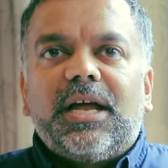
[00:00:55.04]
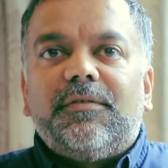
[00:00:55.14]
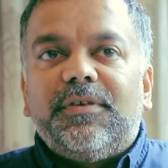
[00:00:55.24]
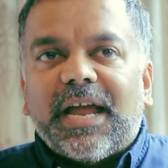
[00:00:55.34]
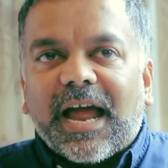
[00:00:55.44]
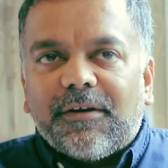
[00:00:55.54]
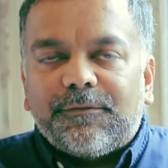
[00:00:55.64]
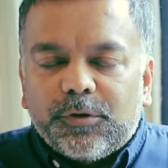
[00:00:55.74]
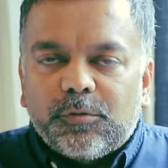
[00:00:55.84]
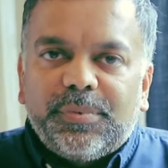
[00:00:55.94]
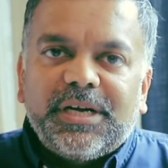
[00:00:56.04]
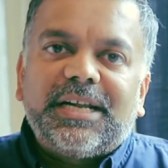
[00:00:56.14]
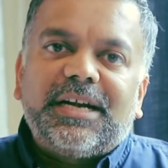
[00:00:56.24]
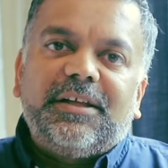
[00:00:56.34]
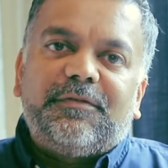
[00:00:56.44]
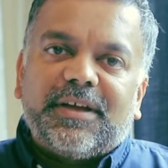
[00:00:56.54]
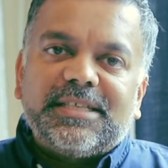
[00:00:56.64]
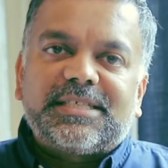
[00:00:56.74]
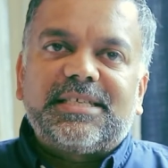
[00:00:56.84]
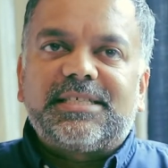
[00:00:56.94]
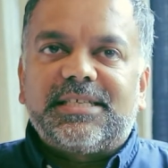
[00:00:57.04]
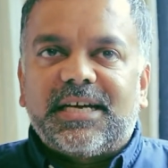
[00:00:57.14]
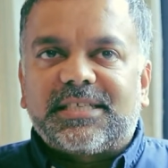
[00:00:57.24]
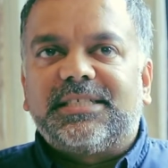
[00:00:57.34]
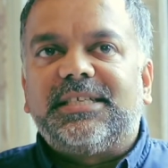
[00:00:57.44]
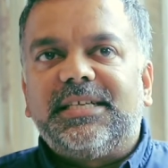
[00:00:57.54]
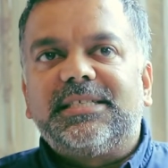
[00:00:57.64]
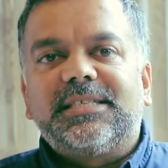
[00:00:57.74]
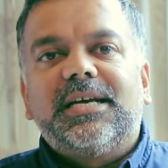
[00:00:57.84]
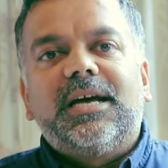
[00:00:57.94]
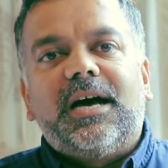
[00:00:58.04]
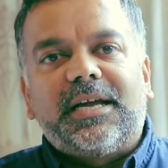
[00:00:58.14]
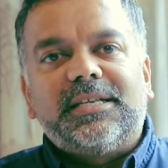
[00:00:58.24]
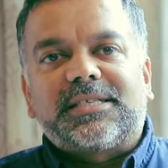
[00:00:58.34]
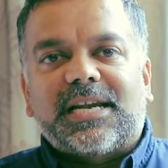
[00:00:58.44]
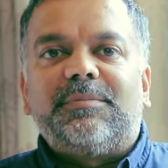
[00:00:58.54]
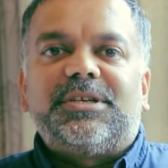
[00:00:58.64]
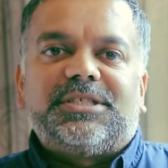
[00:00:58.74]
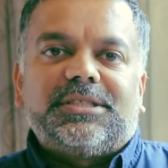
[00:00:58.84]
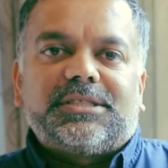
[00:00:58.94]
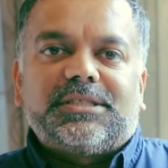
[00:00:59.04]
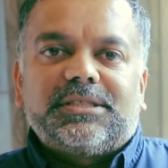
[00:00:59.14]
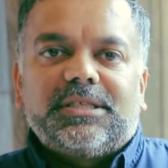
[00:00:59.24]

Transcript: We have to build our defenses in our cities against climate change.